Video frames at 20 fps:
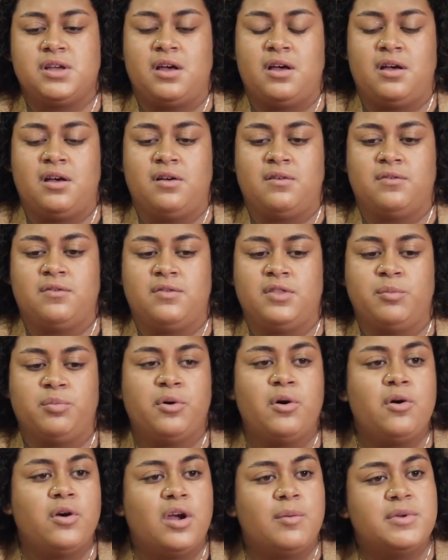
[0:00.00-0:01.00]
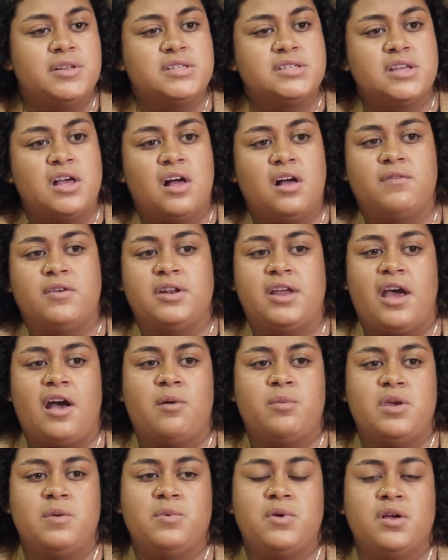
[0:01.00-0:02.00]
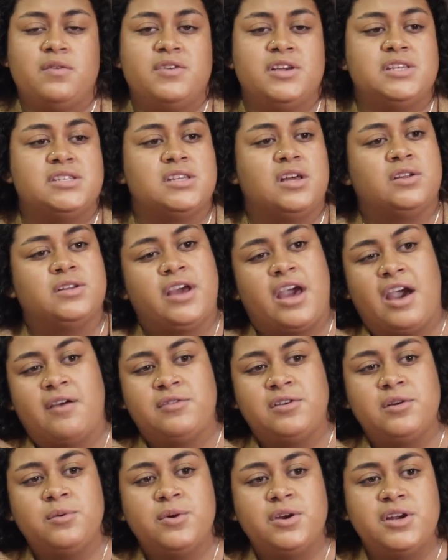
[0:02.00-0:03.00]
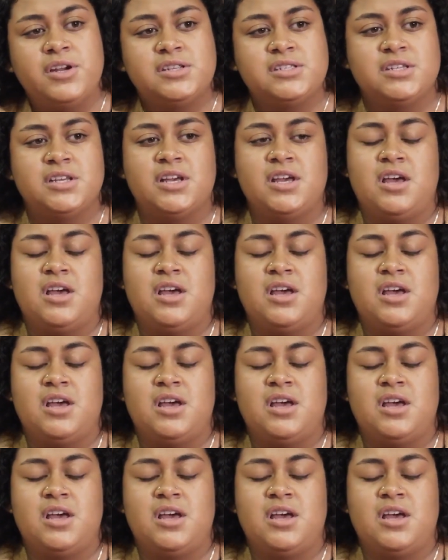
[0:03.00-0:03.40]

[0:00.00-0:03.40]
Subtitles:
of the program itself and how people have excelled afterwards.